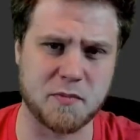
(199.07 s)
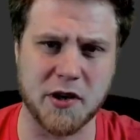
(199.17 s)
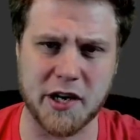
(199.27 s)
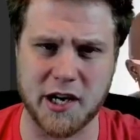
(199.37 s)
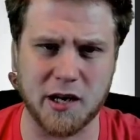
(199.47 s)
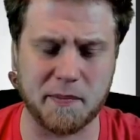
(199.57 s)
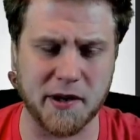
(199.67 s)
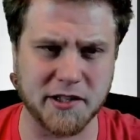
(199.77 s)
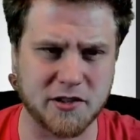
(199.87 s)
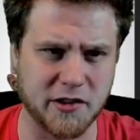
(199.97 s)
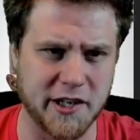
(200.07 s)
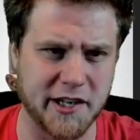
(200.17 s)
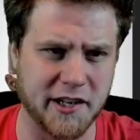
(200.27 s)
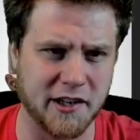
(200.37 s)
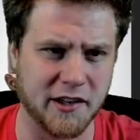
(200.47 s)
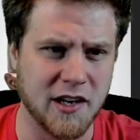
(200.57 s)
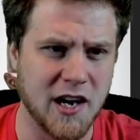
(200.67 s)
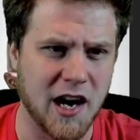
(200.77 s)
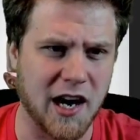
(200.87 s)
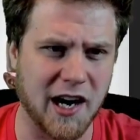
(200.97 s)
put it up on screen here.
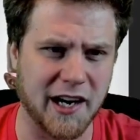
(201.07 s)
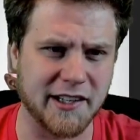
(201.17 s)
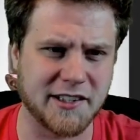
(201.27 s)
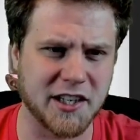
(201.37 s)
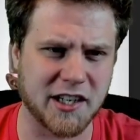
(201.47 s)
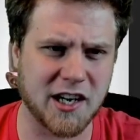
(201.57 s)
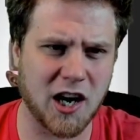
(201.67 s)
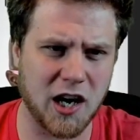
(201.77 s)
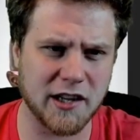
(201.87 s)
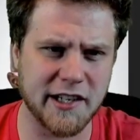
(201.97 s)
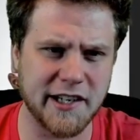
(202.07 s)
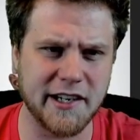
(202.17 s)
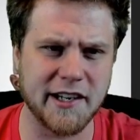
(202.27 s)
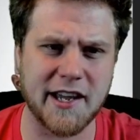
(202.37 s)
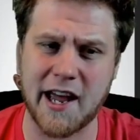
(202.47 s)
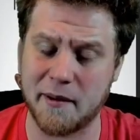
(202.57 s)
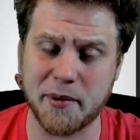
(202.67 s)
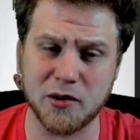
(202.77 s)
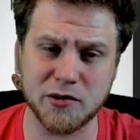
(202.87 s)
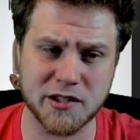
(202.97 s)
Takali
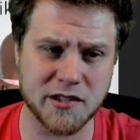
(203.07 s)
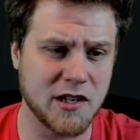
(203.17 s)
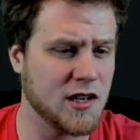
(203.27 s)
Campos